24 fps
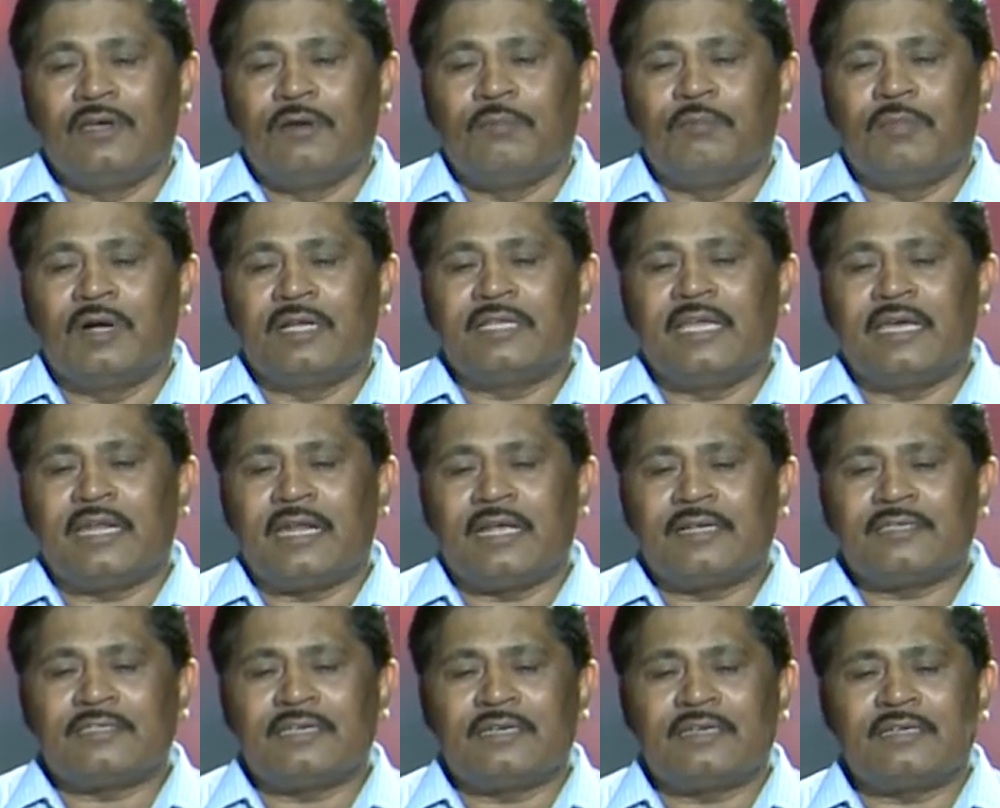but there
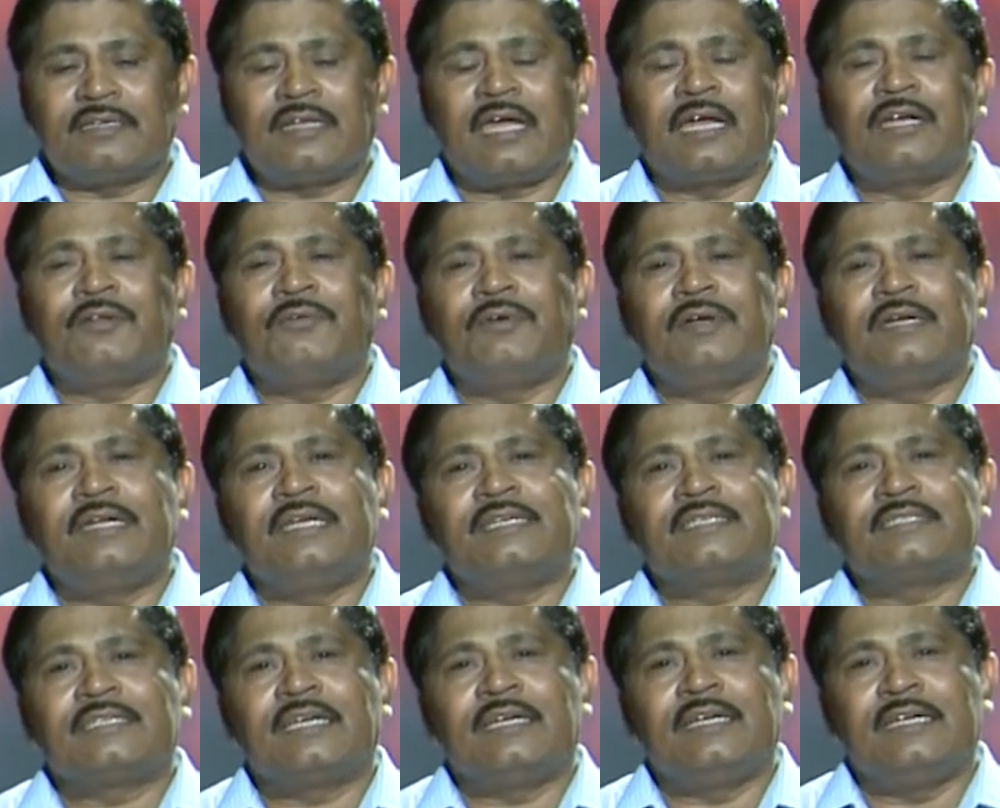are certain
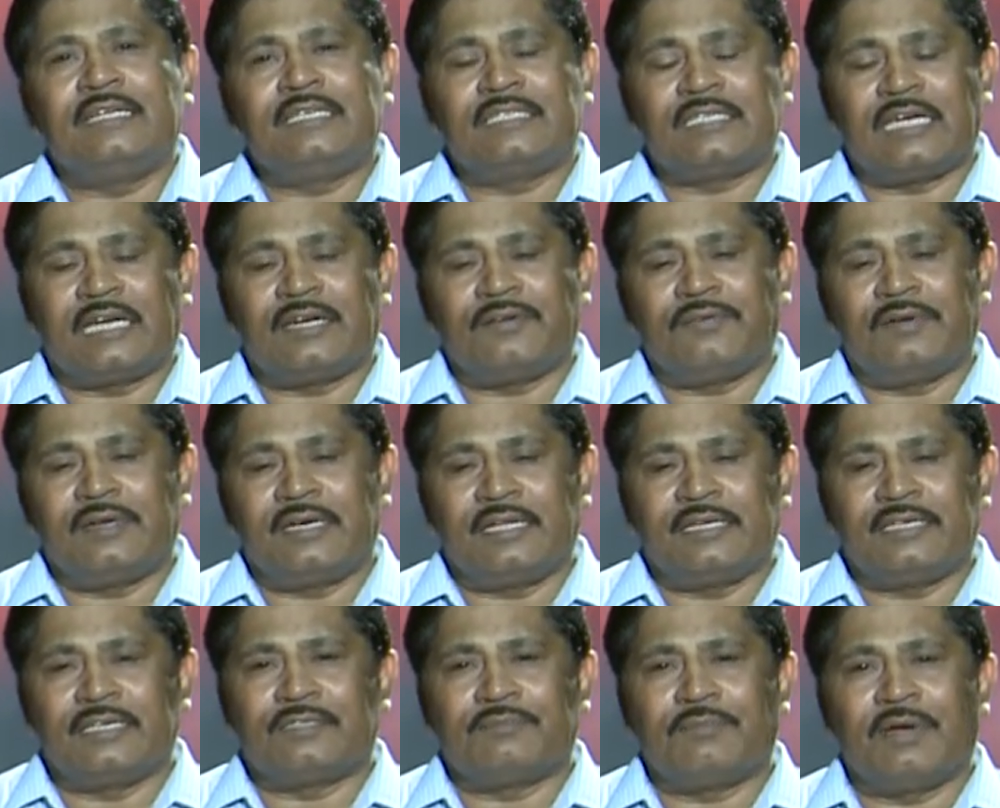advantages and
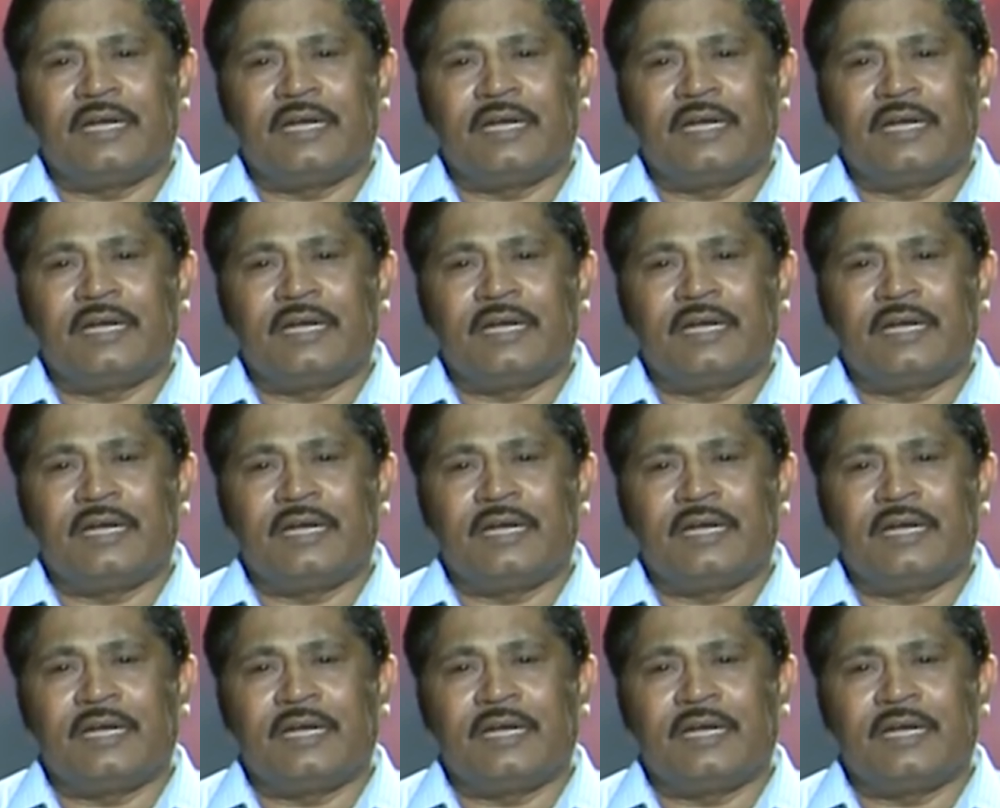disadvantages.